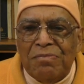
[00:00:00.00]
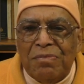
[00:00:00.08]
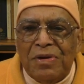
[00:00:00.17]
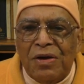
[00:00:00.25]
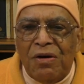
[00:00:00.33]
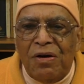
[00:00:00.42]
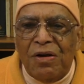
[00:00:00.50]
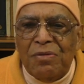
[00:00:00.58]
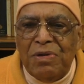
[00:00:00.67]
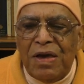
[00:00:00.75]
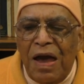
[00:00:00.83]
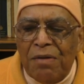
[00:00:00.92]
May all
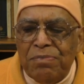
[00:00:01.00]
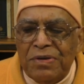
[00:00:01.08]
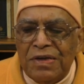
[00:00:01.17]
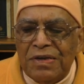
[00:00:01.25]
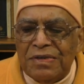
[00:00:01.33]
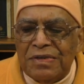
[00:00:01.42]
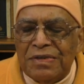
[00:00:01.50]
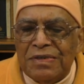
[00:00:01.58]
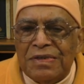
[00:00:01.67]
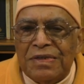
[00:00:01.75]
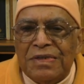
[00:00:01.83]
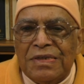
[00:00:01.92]
be happy.
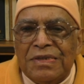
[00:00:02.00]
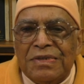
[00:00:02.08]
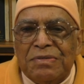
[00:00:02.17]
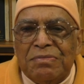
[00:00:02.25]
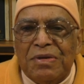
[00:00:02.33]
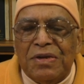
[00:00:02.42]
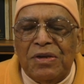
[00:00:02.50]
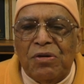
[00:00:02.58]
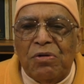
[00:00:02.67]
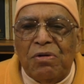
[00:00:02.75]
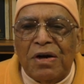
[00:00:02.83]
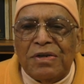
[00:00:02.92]
May
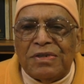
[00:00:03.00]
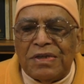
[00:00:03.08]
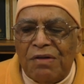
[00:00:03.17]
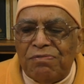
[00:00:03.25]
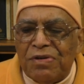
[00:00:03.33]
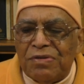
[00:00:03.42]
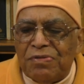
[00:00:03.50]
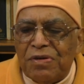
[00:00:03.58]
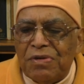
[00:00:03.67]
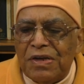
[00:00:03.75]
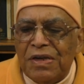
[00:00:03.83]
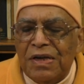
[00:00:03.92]
no one suffer
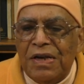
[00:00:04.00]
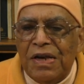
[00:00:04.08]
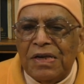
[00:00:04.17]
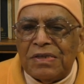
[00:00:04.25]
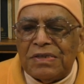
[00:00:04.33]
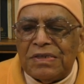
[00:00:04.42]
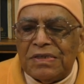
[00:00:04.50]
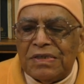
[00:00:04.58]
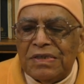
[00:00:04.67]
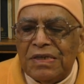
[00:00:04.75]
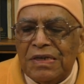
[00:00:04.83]
from any illness.